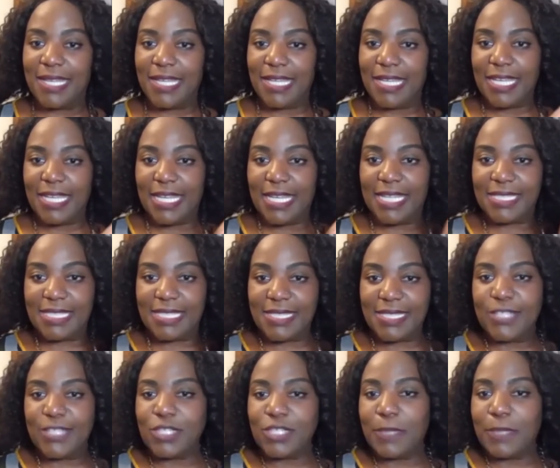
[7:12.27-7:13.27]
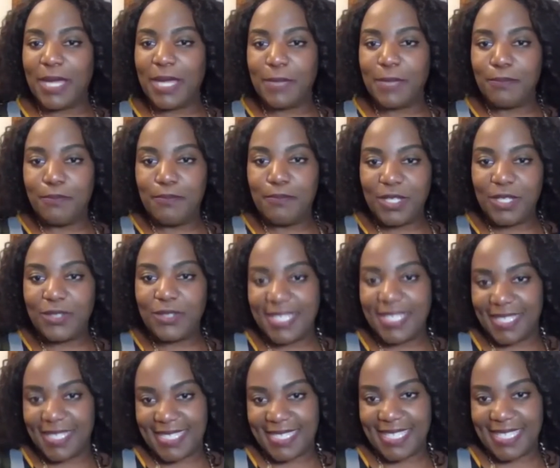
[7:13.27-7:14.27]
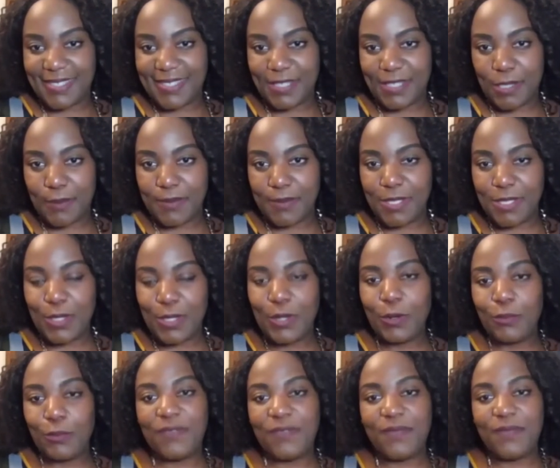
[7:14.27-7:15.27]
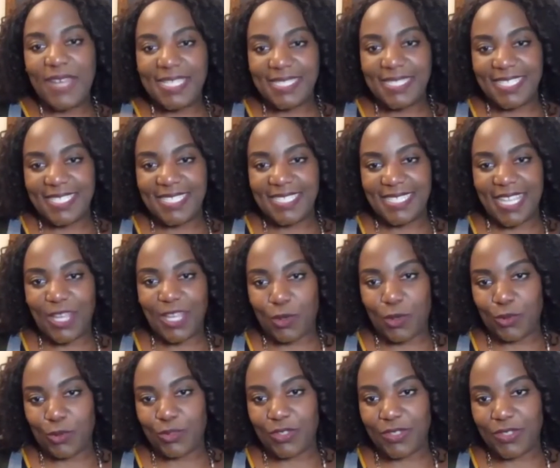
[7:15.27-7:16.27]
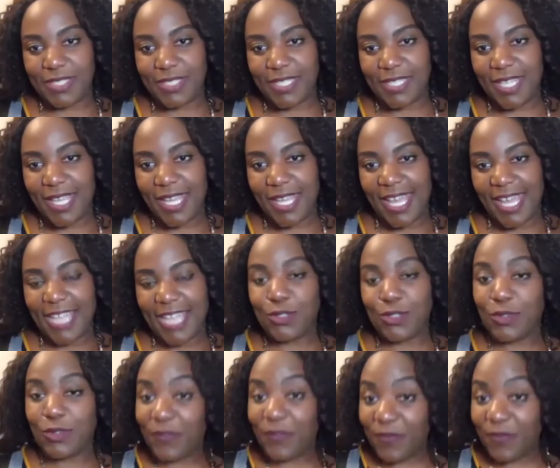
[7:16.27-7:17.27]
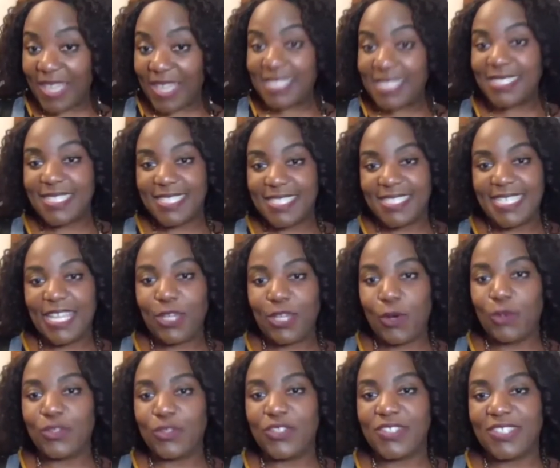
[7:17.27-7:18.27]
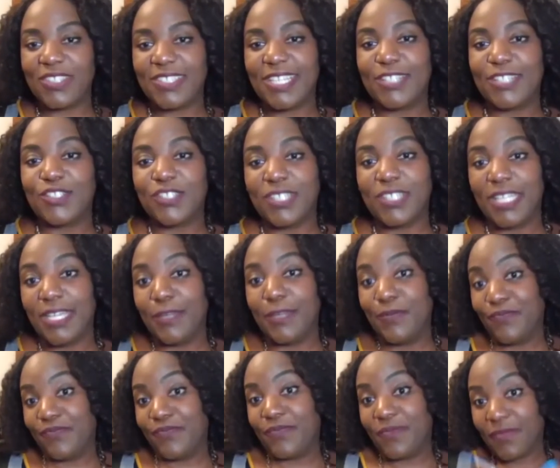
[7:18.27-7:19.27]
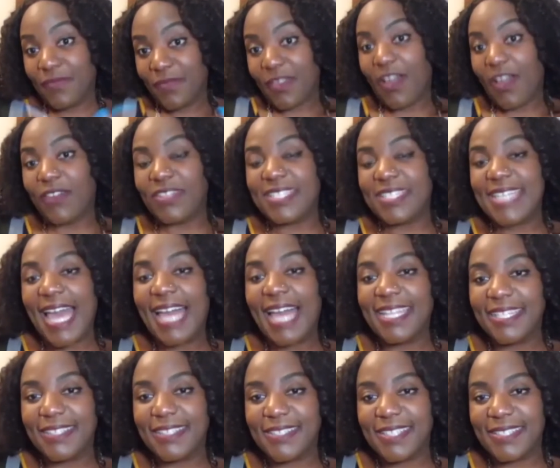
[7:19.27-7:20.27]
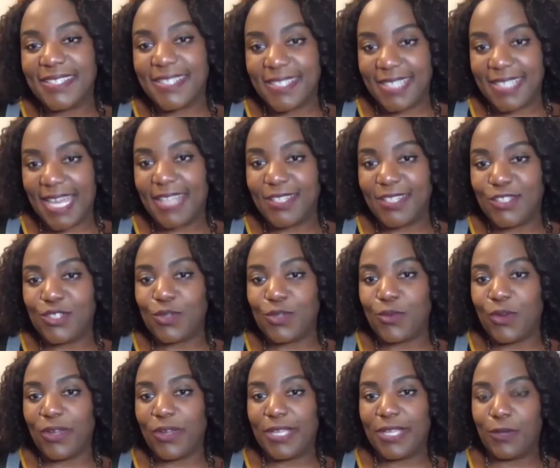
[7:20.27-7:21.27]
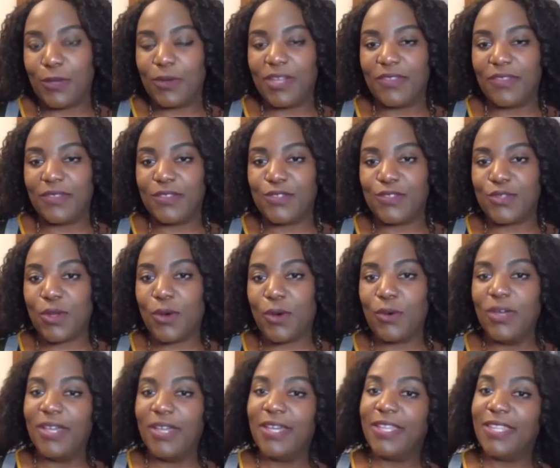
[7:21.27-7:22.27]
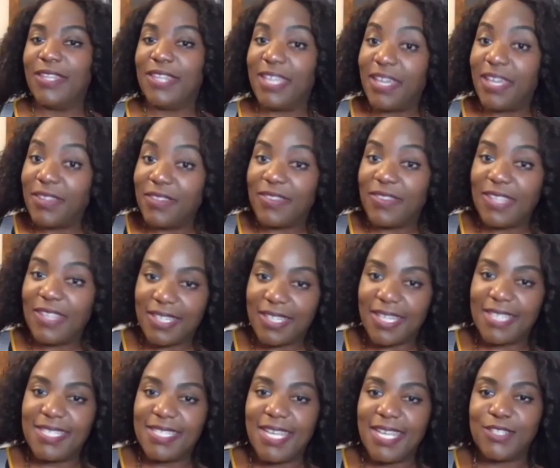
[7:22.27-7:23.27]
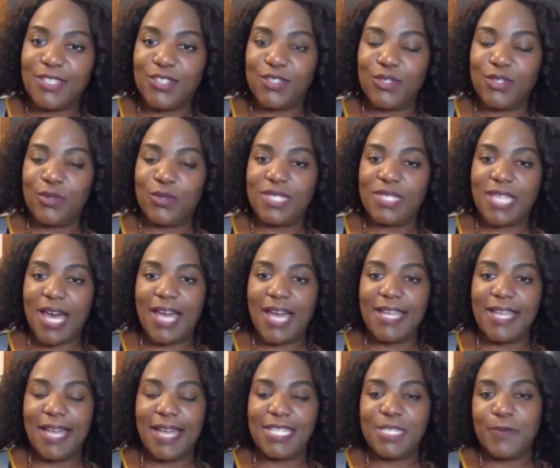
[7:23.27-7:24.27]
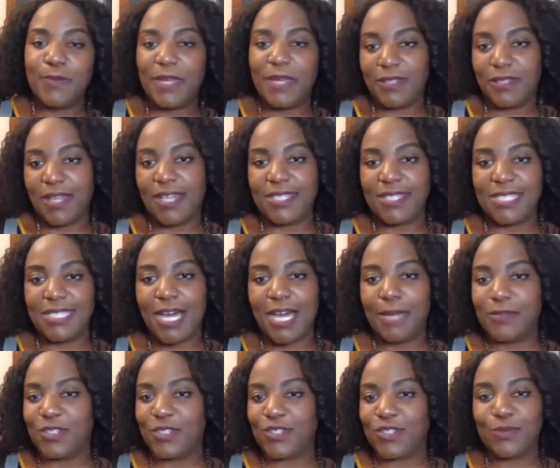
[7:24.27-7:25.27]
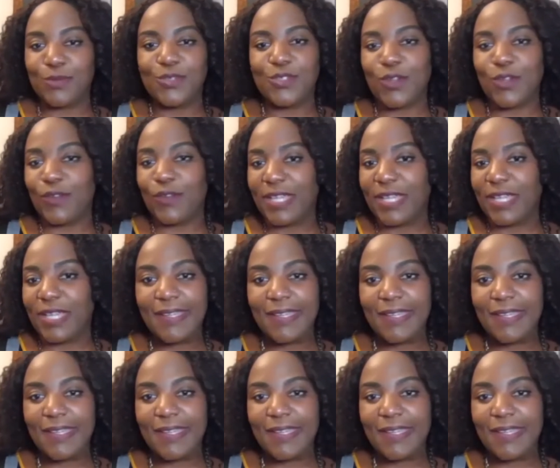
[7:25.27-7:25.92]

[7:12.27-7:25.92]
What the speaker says: is essentially by building systems with vested stakeholders. And so the vested stakeholders essentially are the talent. It's the talent you're working with. And so the other thing that I tend to do is I spend a lot of time just observing,